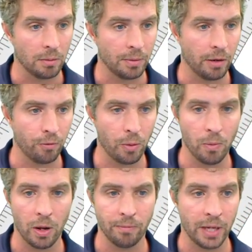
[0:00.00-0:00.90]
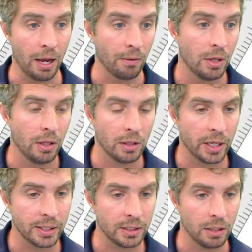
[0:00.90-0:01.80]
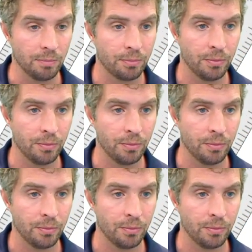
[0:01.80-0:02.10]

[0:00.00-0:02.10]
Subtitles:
however we want. Now, like I said,